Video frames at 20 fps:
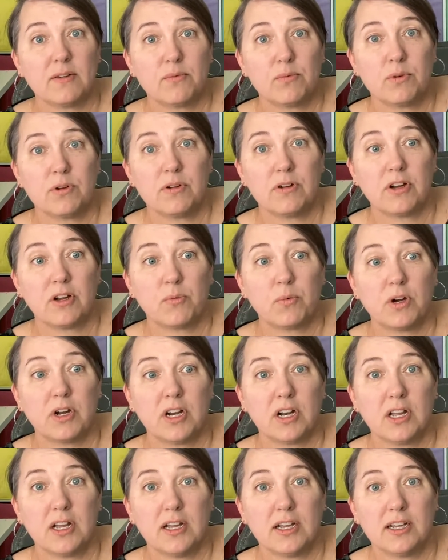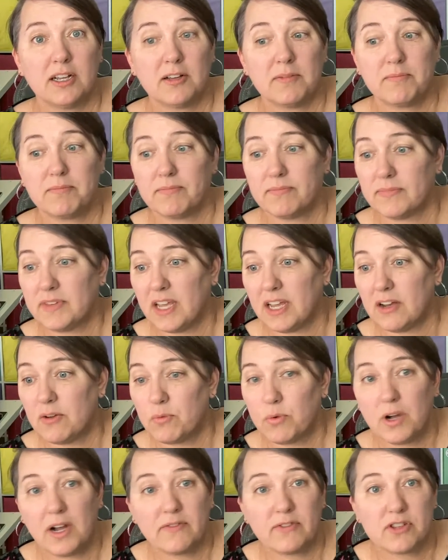We're gonna
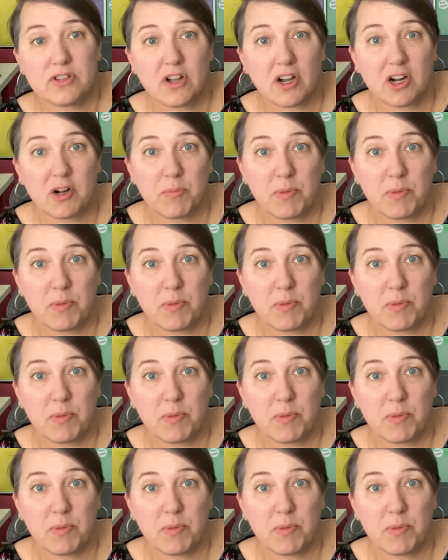we'll have to talk